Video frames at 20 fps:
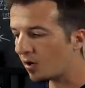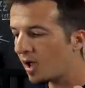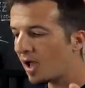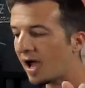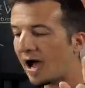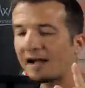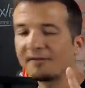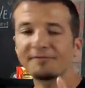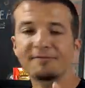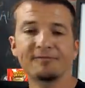
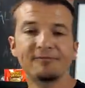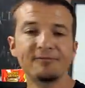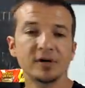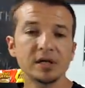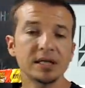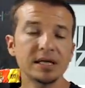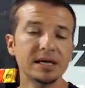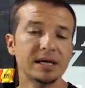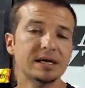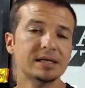I
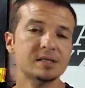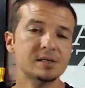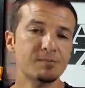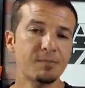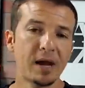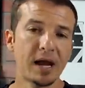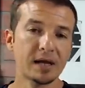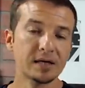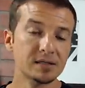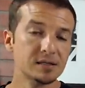fully
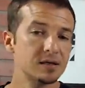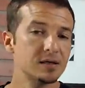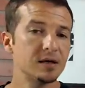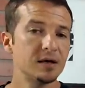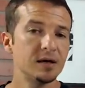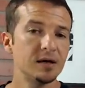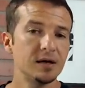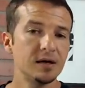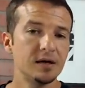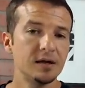expect
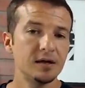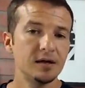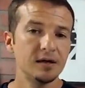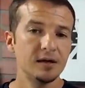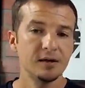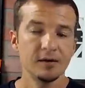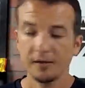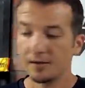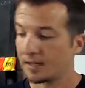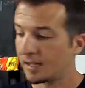
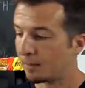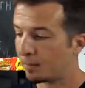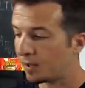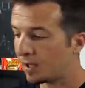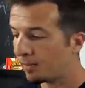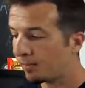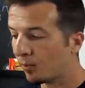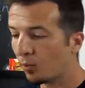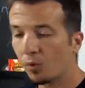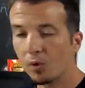that
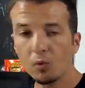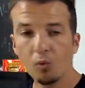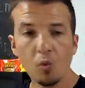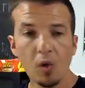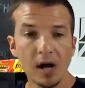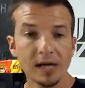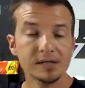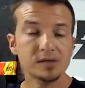people will want